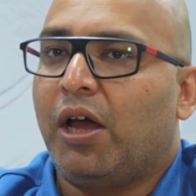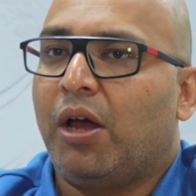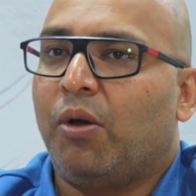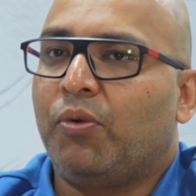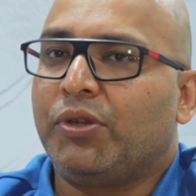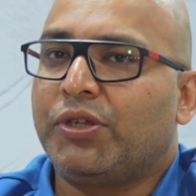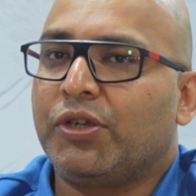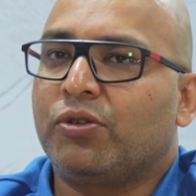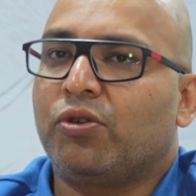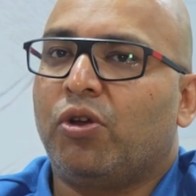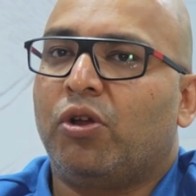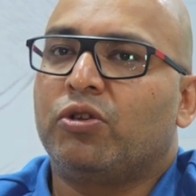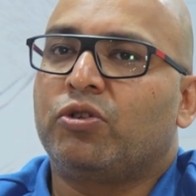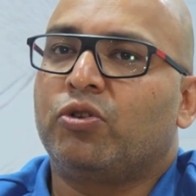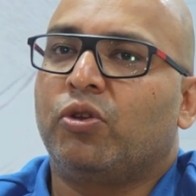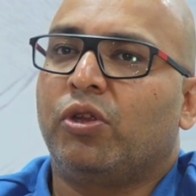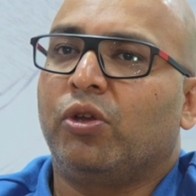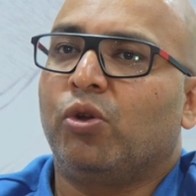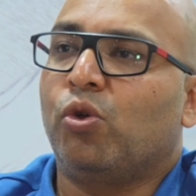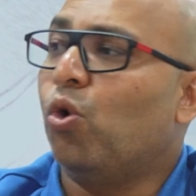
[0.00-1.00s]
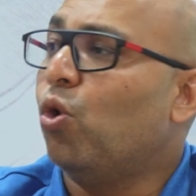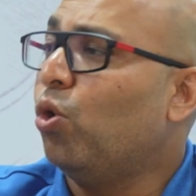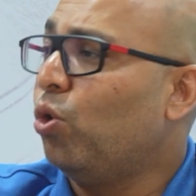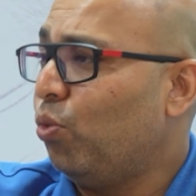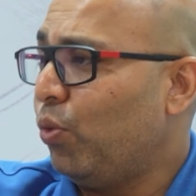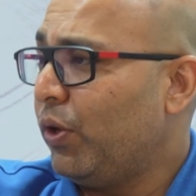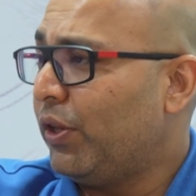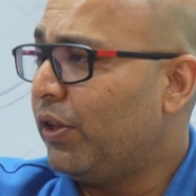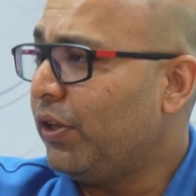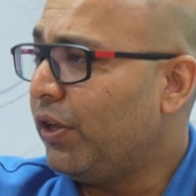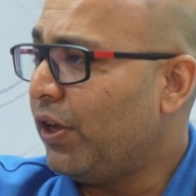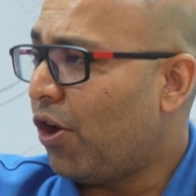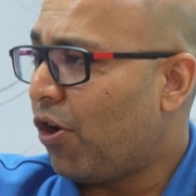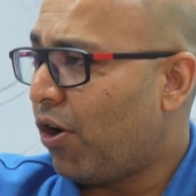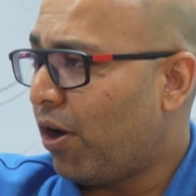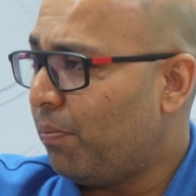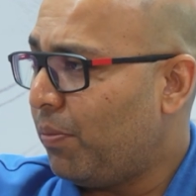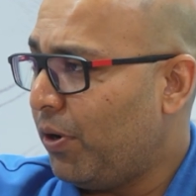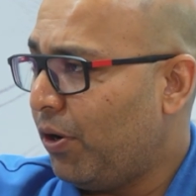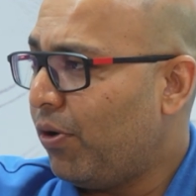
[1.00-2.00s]
which is also the goal with the
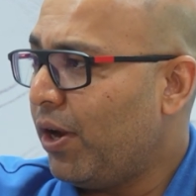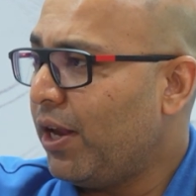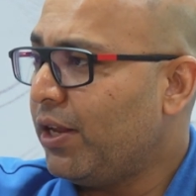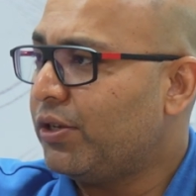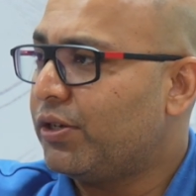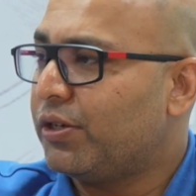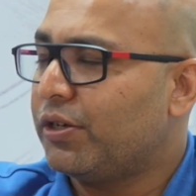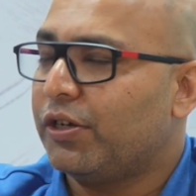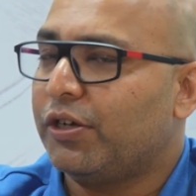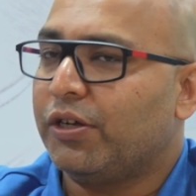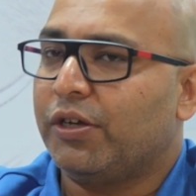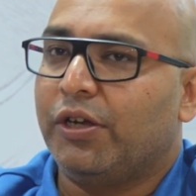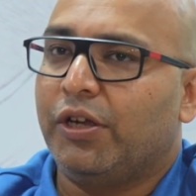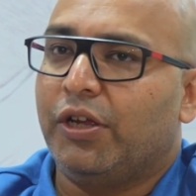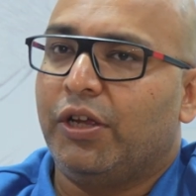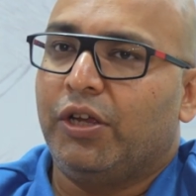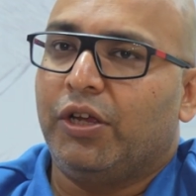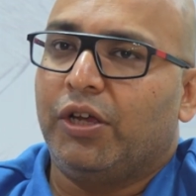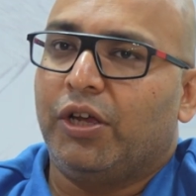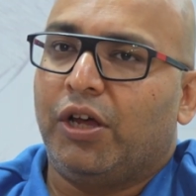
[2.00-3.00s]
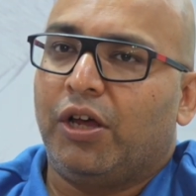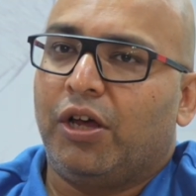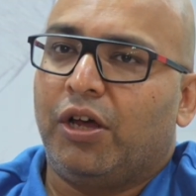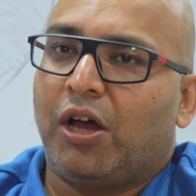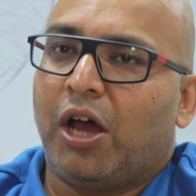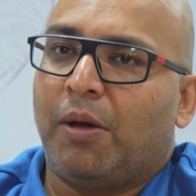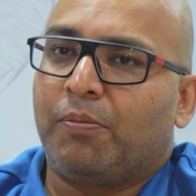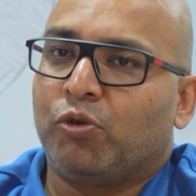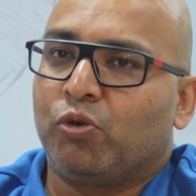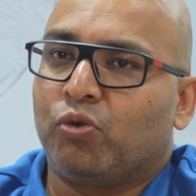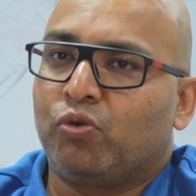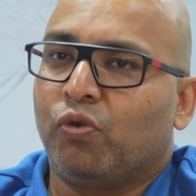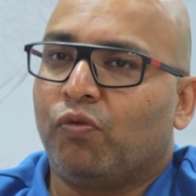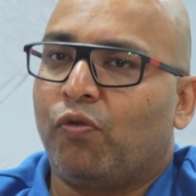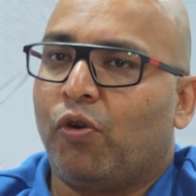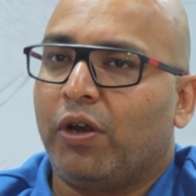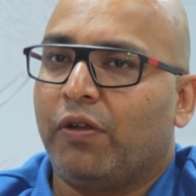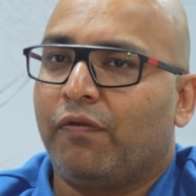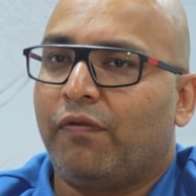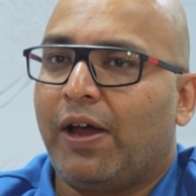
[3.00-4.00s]
RIP range, up to
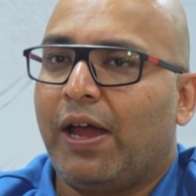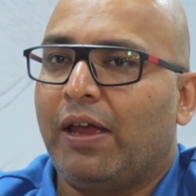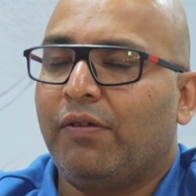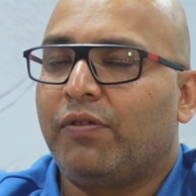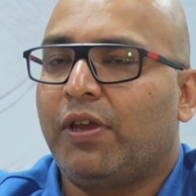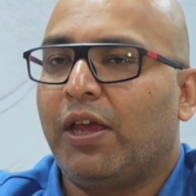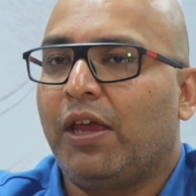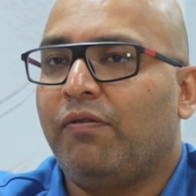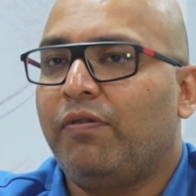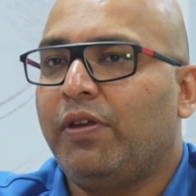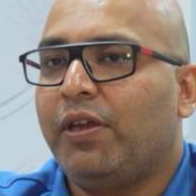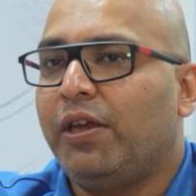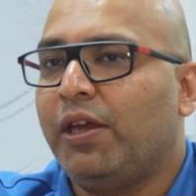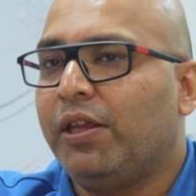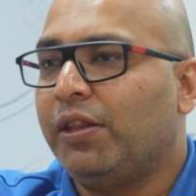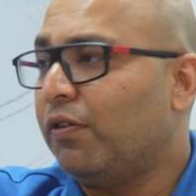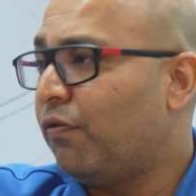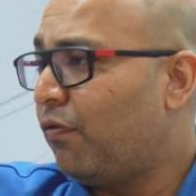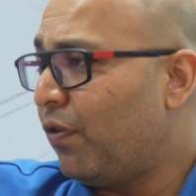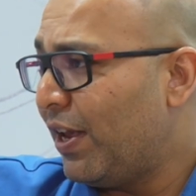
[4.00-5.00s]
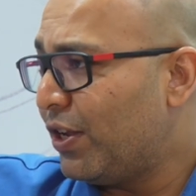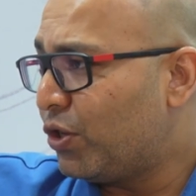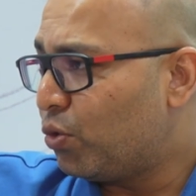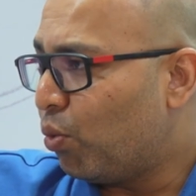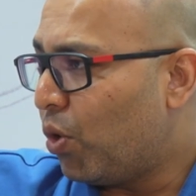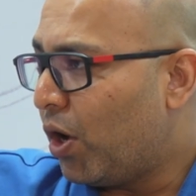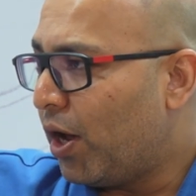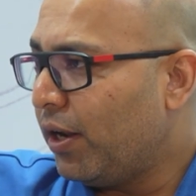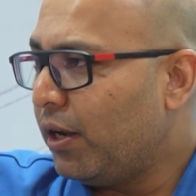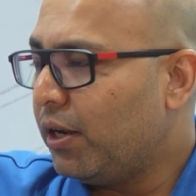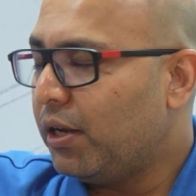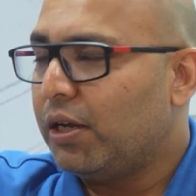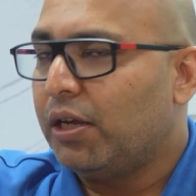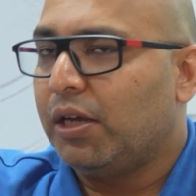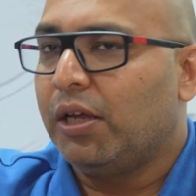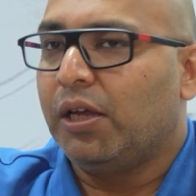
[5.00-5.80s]
245 kV in the phase 1.